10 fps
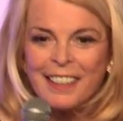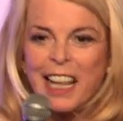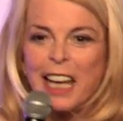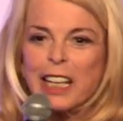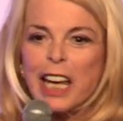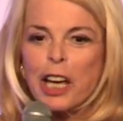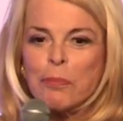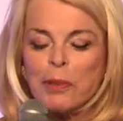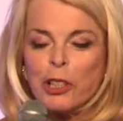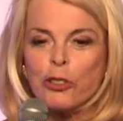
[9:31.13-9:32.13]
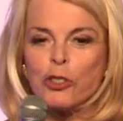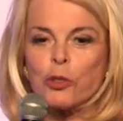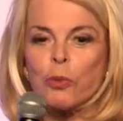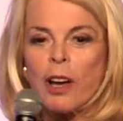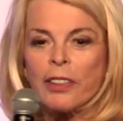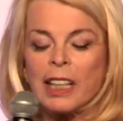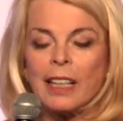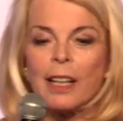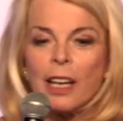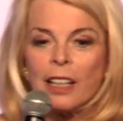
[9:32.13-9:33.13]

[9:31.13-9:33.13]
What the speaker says: They can't be used while the